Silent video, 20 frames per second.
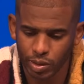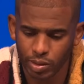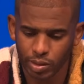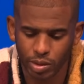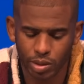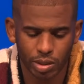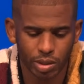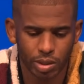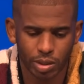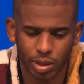
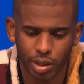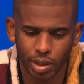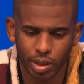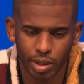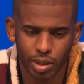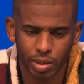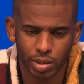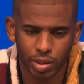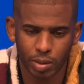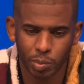Just
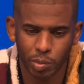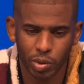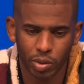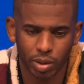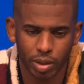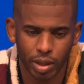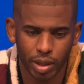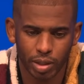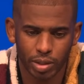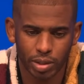his
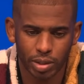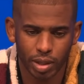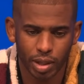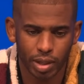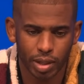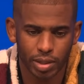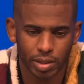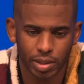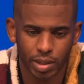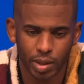communication.
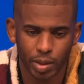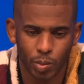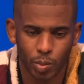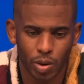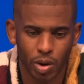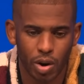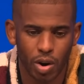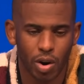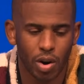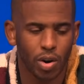Like I said,
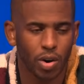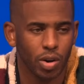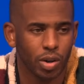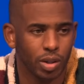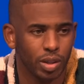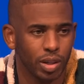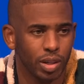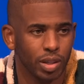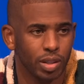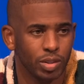we're all
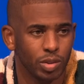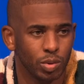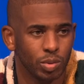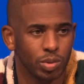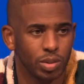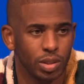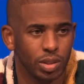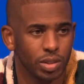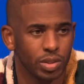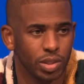getting
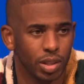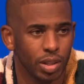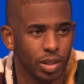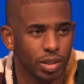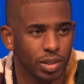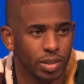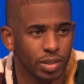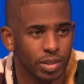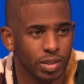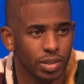used to each
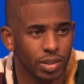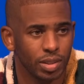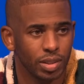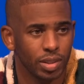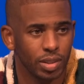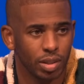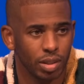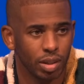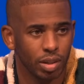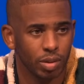other.
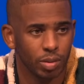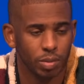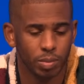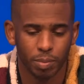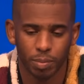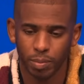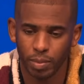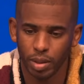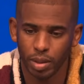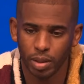You
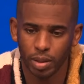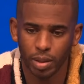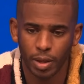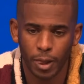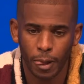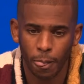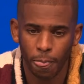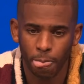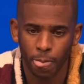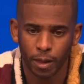know, me
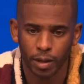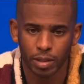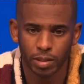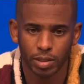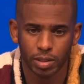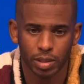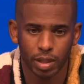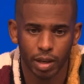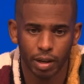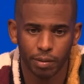and
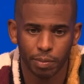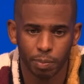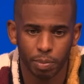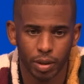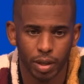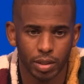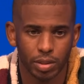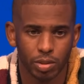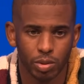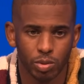Steph
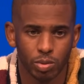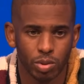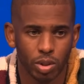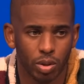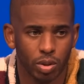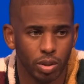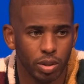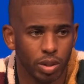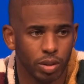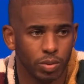play two
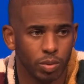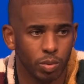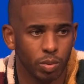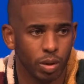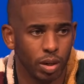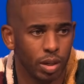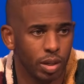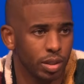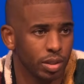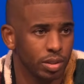totally different
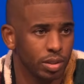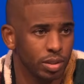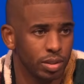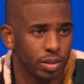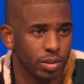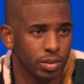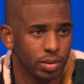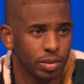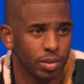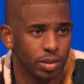ways,
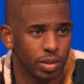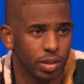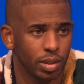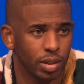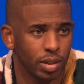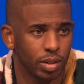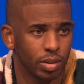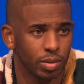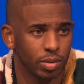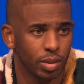
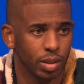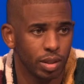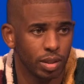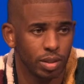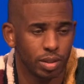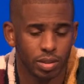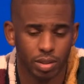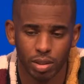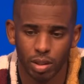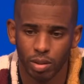you know,
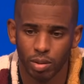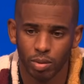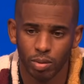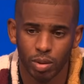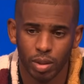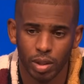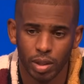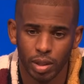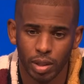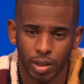and so
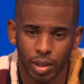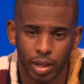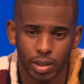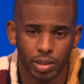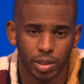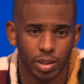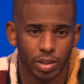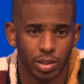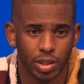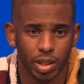
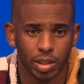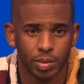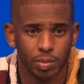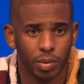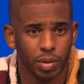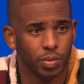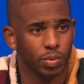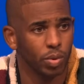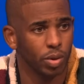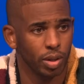that's an
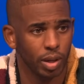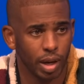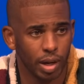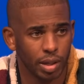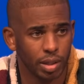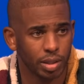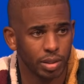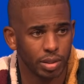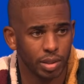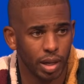adjustment for a
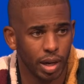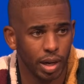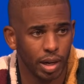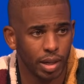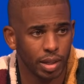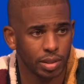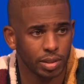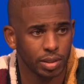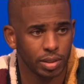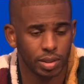lot of these
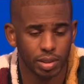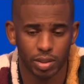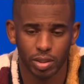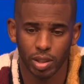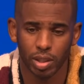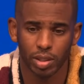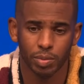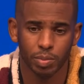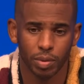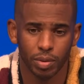guys. It's an
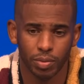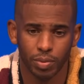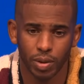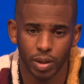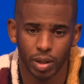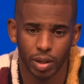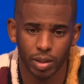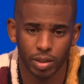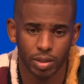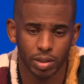adjustment
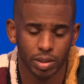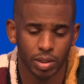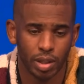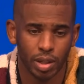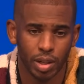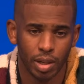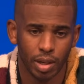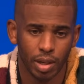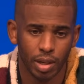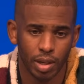for us.
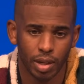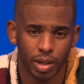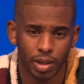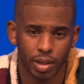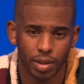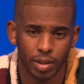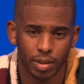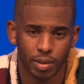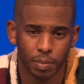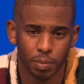
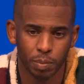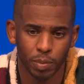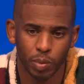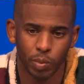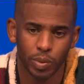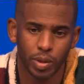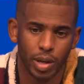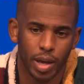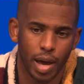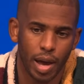
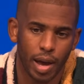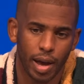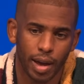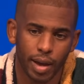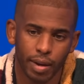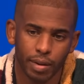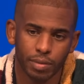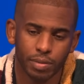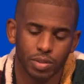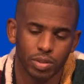But we
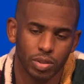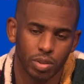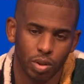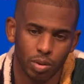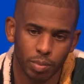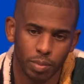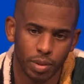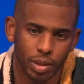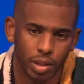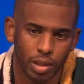have
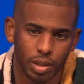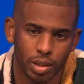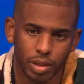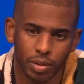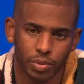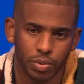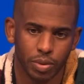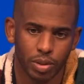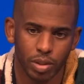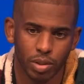so many
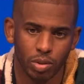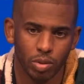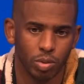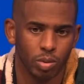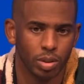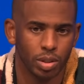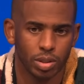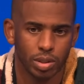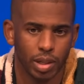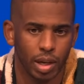different
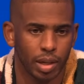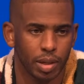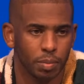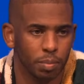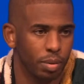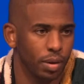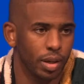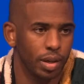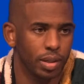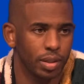units that
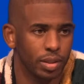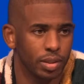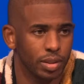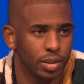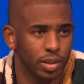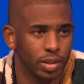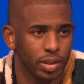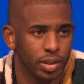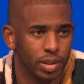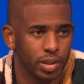can play,
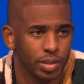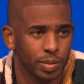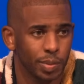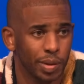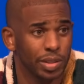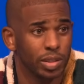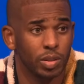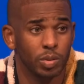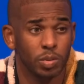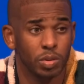
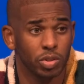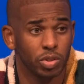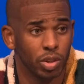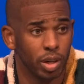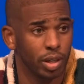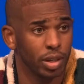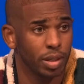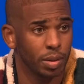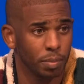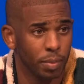especially when
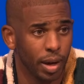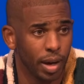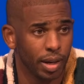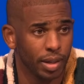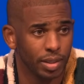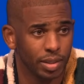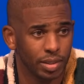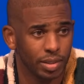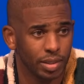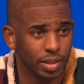Dre get
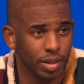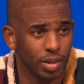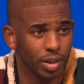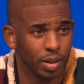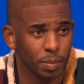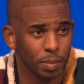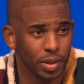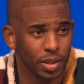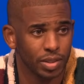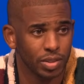back. You know
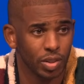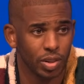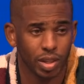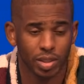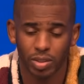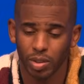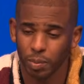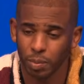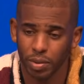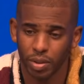what I mean? So
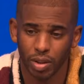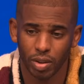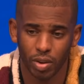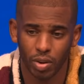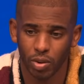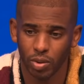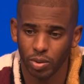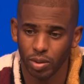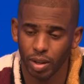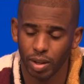that's going to be a
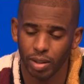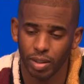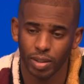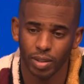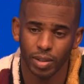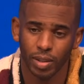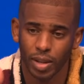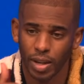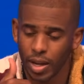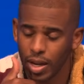whole
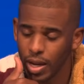nother